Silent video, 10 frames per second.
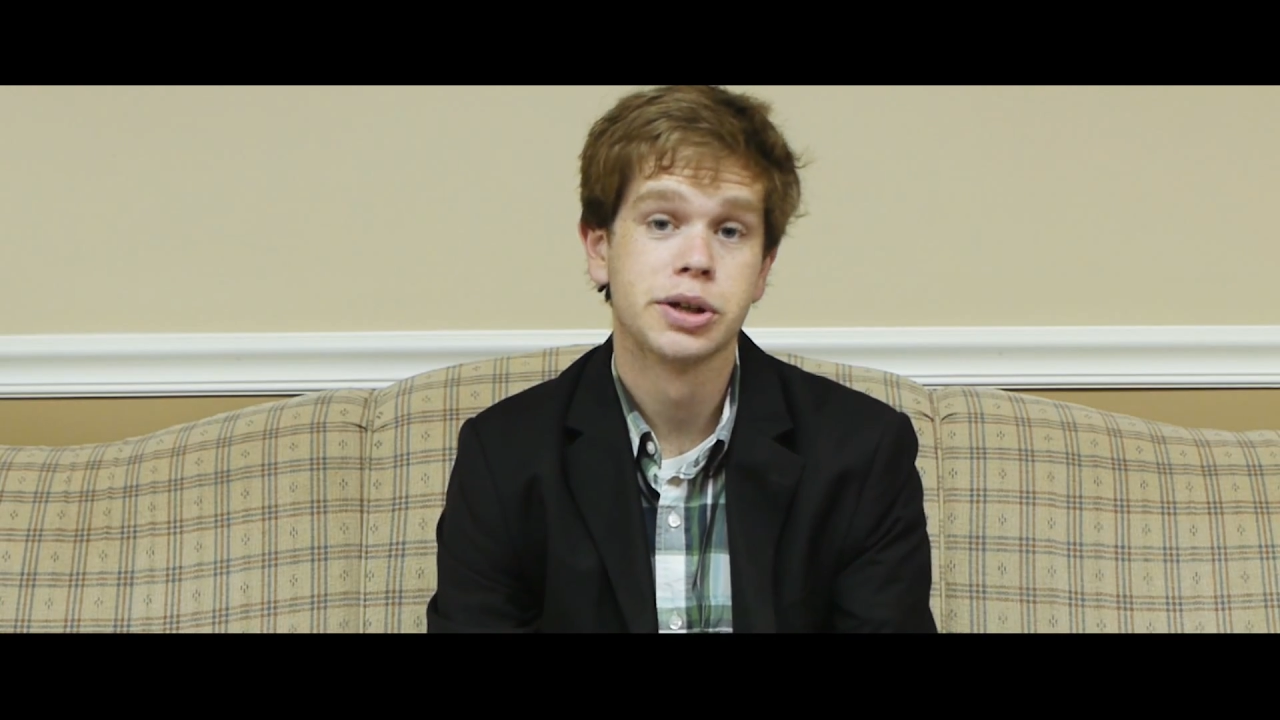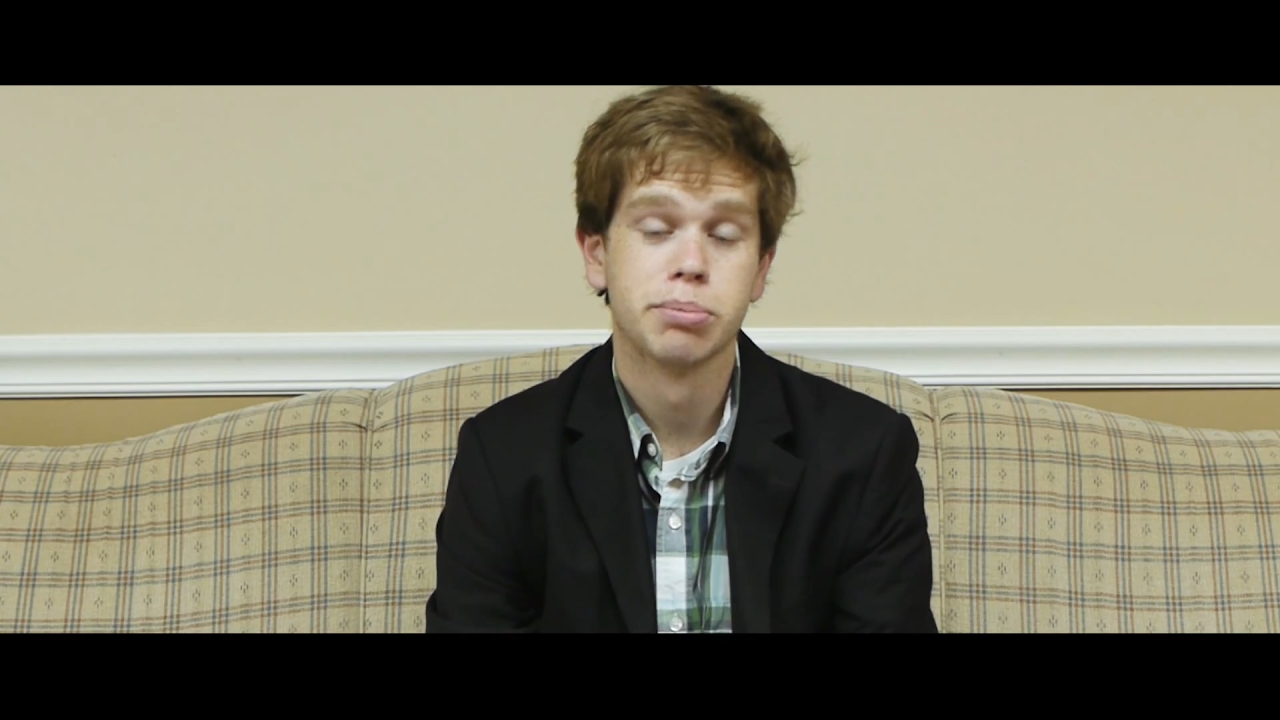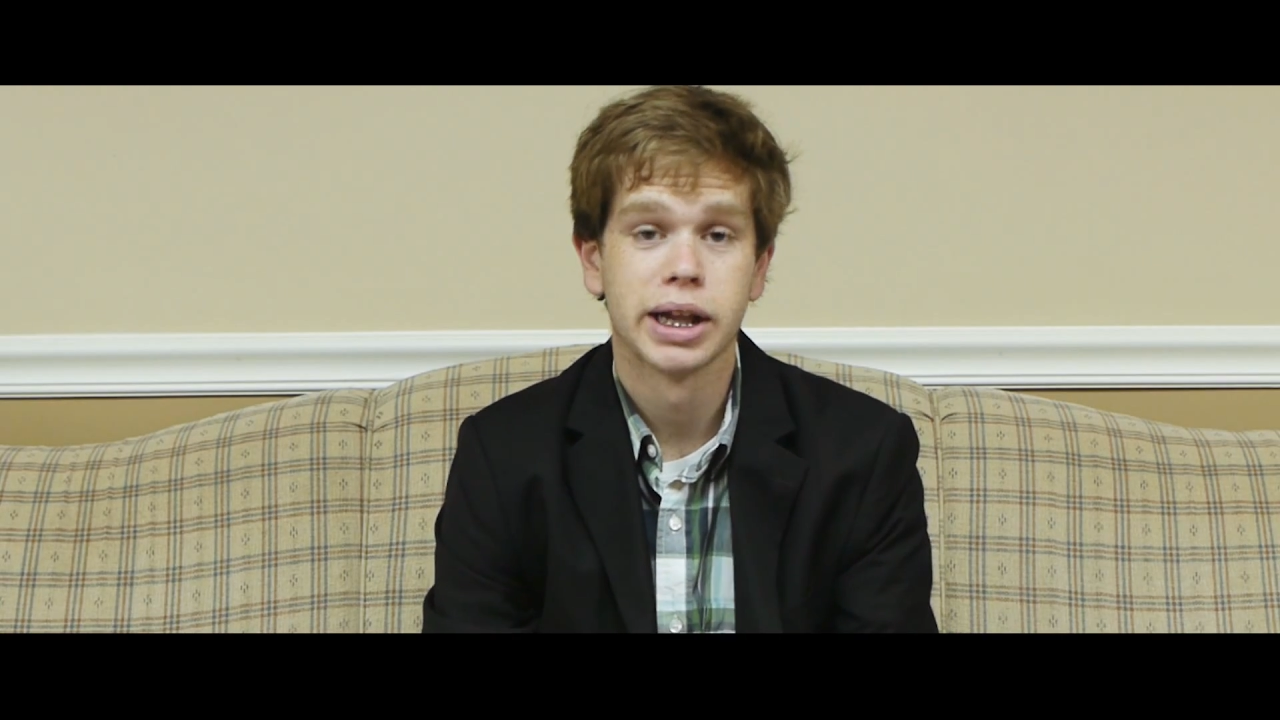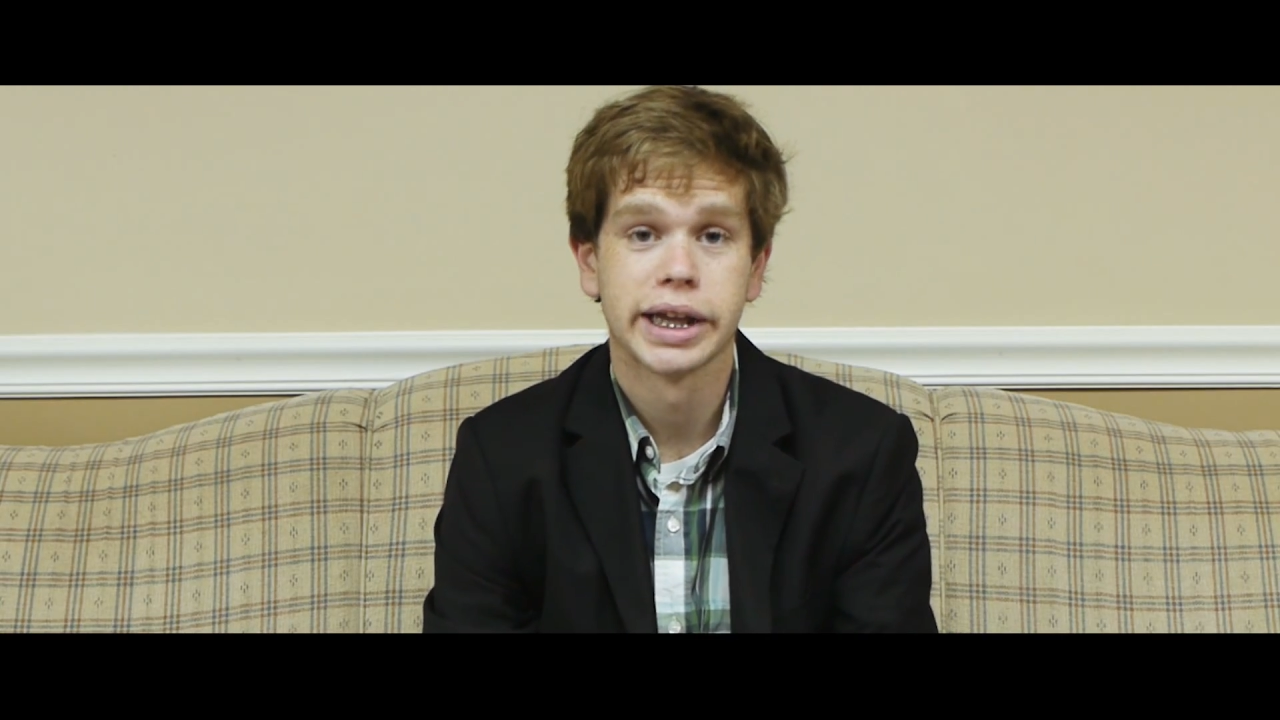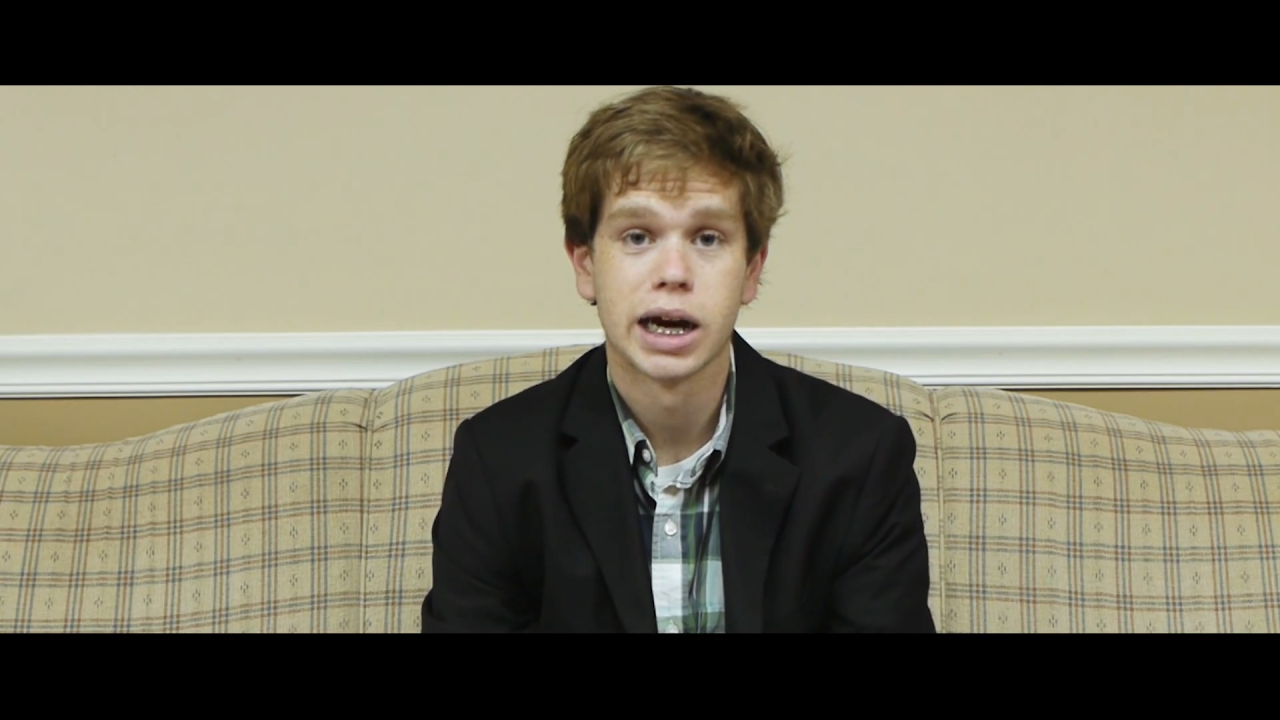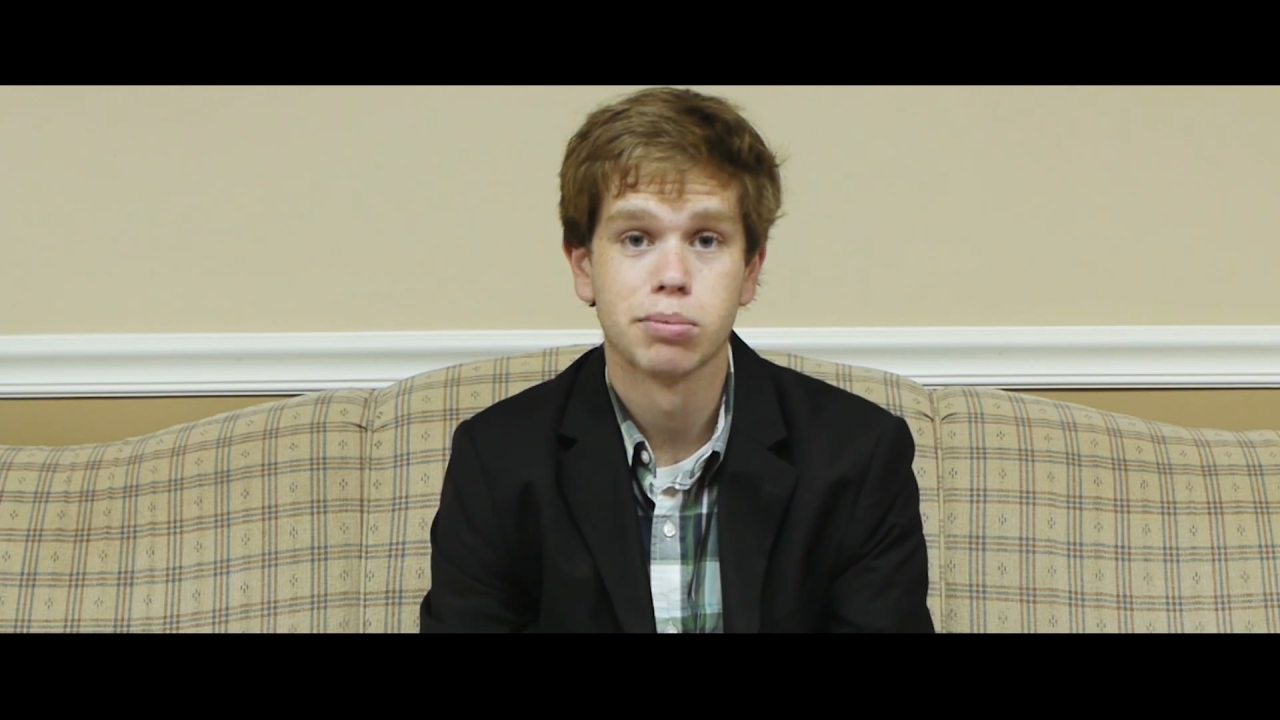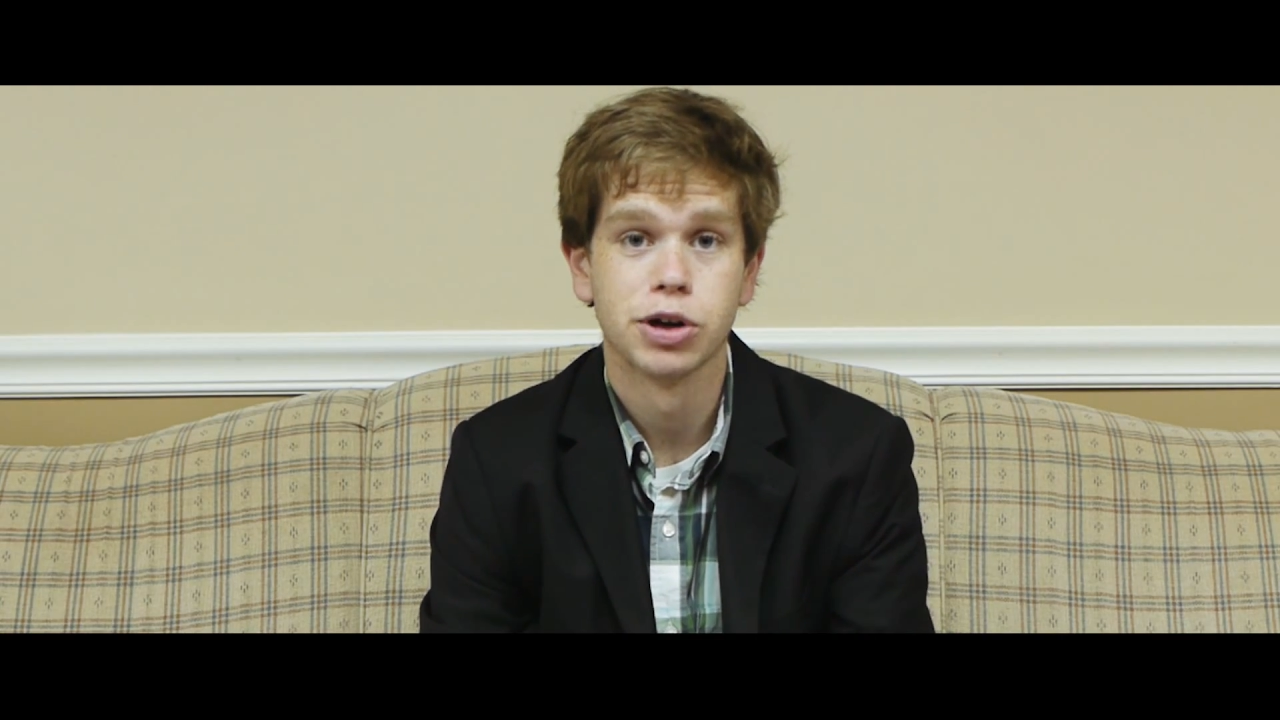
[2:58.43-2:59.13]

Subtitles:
buy the camera